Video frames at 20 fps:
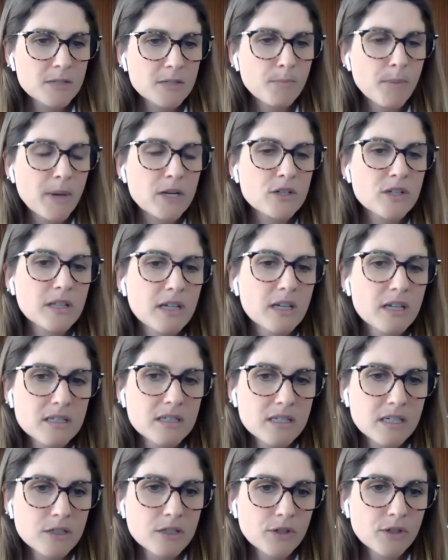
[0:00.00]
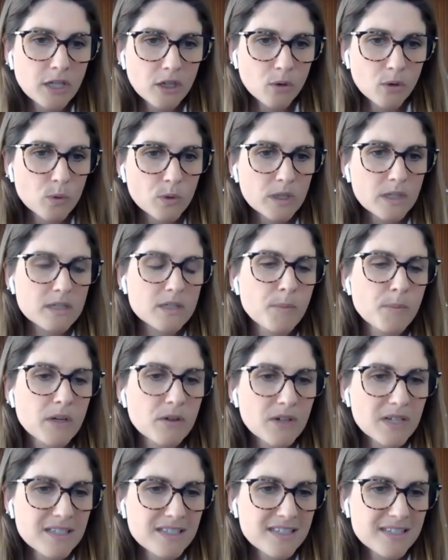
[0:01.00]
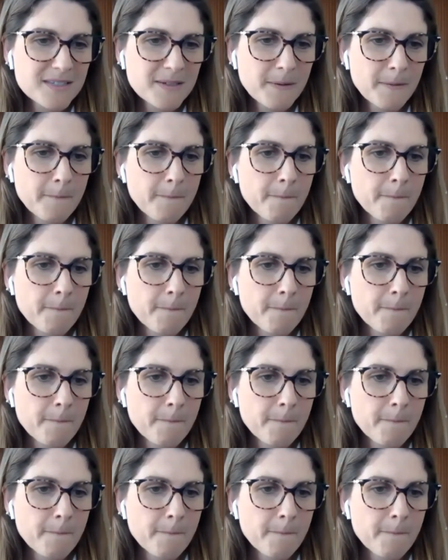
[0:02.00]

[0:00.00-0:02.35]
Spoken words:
especially considering your experience?